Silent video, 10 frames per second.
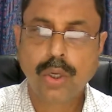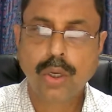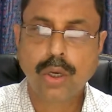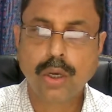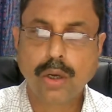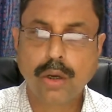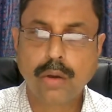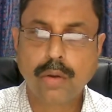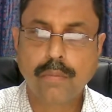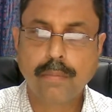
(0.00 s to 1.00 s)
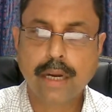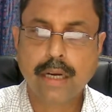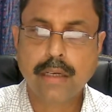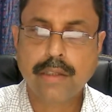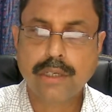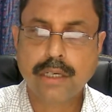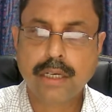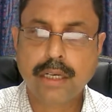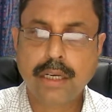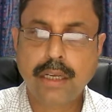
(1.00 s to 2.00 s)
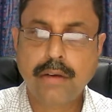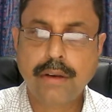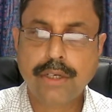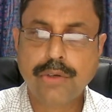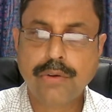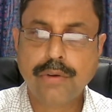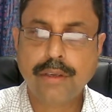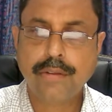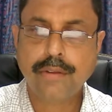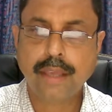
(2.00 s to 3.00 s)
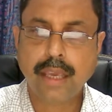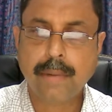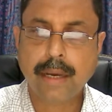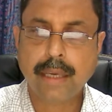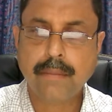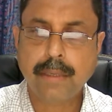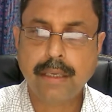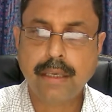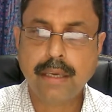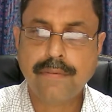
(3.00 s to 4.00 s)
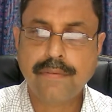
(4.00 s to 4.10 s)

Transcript: But generally ratio is A by B and